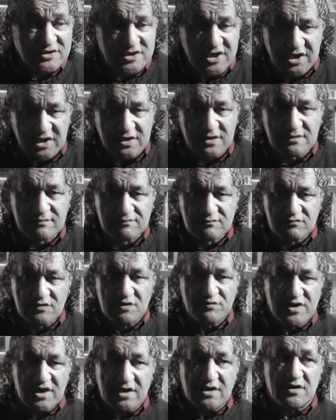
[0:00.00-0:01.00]
king.
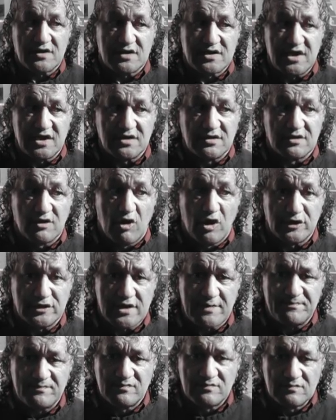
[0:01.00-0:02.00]
Well, we got a king lined
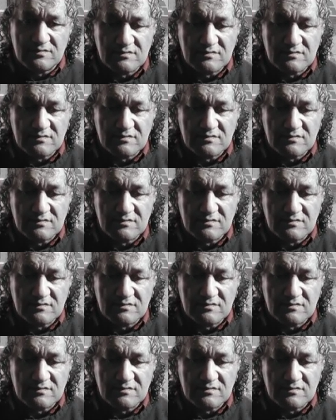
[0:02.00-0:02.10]
up.